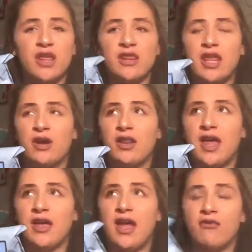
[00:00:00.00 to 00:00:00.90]
and they're
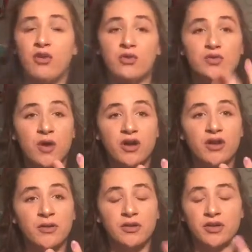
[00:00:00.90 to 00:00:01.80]
like, have rose water
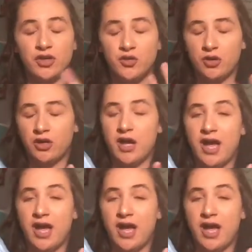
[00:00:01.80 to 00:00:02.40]
in them, and they're newer.